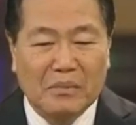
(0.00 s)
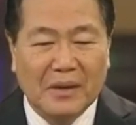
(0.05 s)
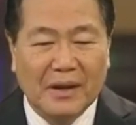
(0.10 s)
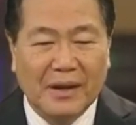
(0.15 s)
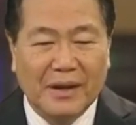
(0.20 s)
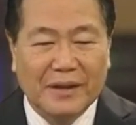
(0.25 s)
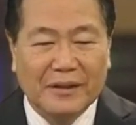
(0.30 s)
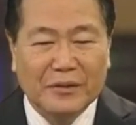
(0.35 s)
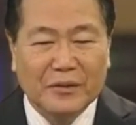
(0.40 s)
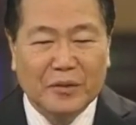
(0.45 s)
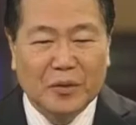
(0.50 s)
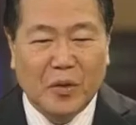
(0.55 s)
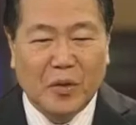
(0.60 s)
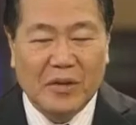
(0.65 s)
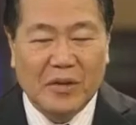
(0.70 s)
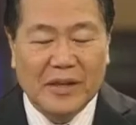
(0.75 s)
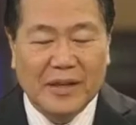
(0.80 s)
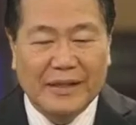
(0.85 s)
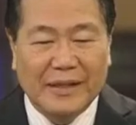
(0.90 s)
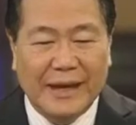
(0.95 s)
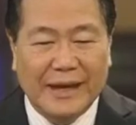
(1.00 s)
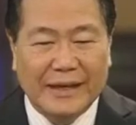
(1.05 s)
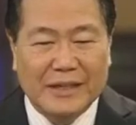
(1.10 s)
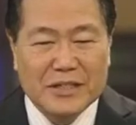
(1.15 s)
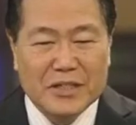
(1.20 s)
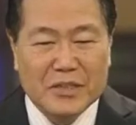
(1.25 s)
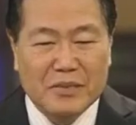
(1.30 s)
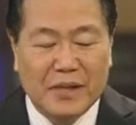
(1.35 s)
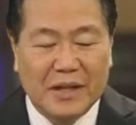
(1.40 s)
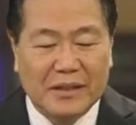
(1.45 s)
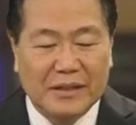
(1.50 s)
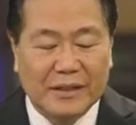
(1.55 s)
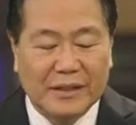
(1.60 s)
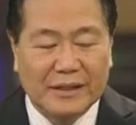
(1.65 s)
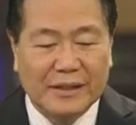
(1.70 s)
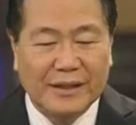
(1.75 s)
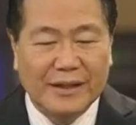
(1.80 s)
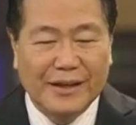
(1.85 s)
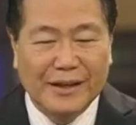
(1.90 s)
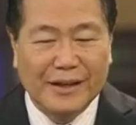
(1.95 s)
to call that harassment,
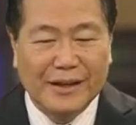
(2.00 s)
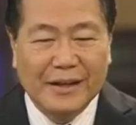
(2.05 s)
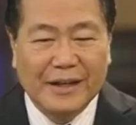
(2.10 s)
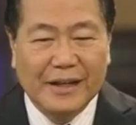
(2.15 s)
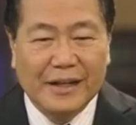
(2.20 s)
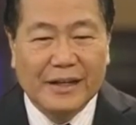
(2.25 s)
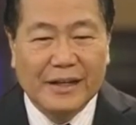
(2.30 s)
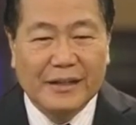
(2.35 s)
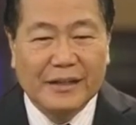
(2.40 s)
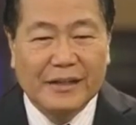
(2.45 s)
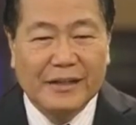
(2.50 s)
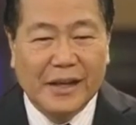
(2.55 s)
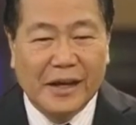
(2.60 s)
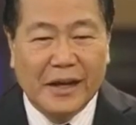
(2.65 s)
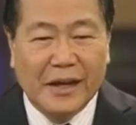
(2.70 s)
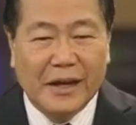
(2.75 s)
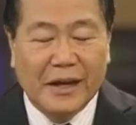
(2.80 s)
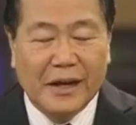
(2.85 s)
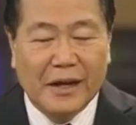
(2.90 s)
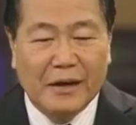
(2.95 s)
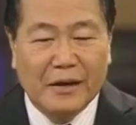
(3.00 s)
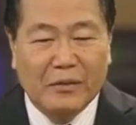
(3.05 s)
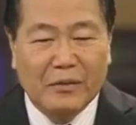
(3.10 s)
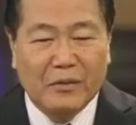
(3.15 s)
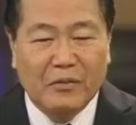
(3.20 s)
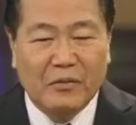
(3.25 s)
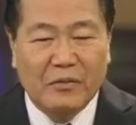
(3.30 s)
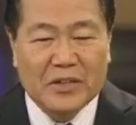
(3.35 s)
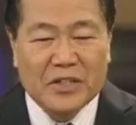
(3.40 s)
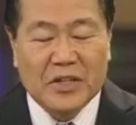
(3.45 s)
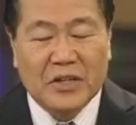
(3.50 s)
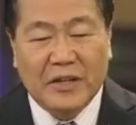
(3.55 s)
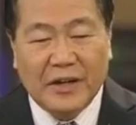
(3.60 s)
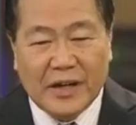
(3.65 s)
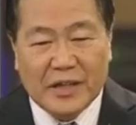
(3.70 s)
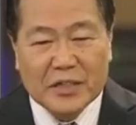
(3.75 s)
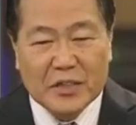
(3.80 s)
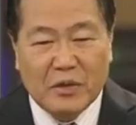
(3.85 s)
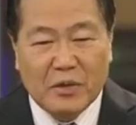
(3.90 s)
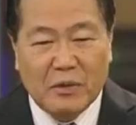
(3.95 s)
that their fish
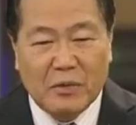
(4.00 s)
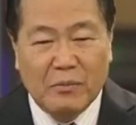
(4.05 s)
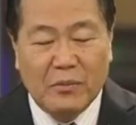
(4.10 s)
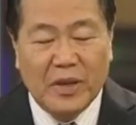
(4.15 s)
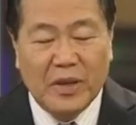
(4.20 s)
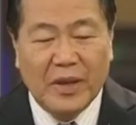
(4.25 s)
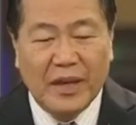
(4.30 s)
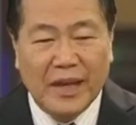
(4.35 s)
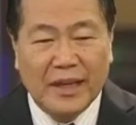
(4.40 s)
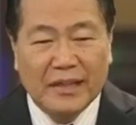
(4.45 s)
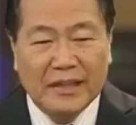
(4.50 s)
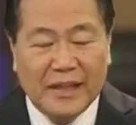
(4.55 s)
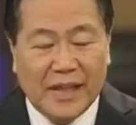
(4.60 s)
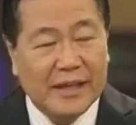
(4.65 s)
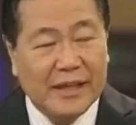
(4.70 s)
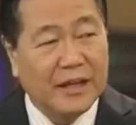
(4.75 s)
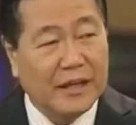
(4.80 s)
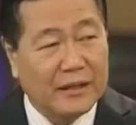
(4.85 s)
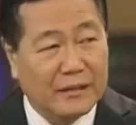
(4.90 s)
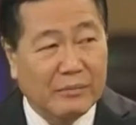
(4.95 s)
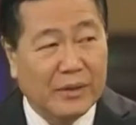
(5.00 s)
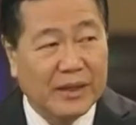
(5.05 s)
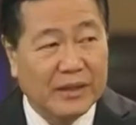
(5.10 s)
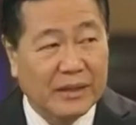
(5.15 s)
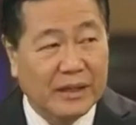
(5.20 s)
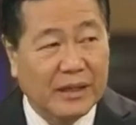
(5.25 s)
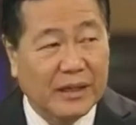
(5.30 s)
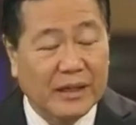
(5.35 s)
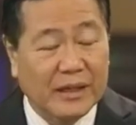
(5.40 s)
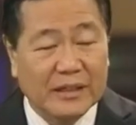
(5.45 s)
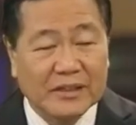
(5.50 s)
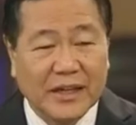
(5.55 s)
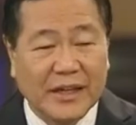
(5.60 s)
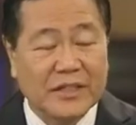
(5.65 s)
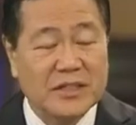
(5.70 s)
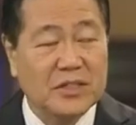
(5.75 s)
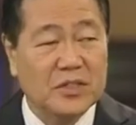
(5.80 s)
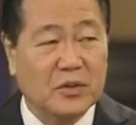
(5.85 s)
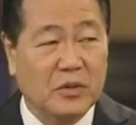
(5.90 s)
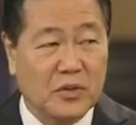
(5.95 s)
catch were being taken by the
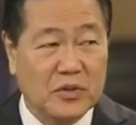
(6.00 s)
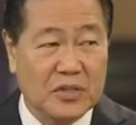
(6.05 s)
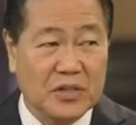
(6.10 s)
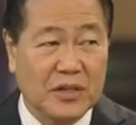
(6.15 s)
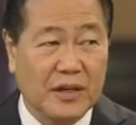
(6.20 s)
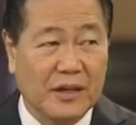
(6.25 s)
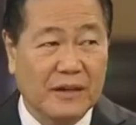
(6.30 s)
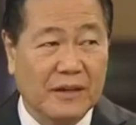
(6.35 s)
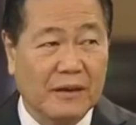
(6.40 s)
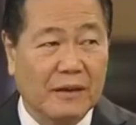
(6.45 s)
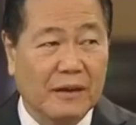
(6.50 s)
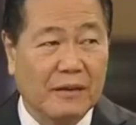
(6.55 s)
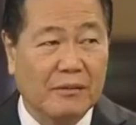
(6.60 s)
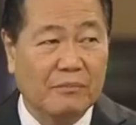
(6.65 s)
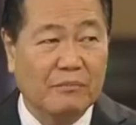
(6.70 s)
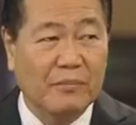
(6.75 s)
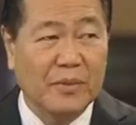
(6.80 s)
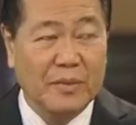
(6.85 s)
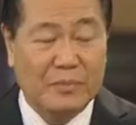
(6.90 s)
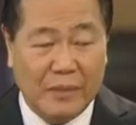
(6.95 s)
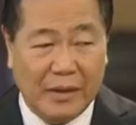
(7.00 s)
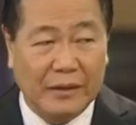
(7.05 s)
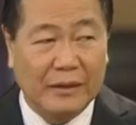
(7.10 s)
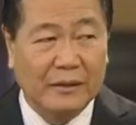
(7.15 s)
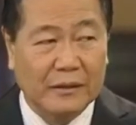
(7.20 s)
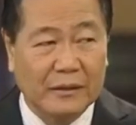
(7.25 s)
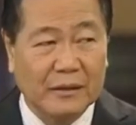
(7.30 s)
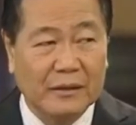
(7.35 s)
Chinese Coast Guard people.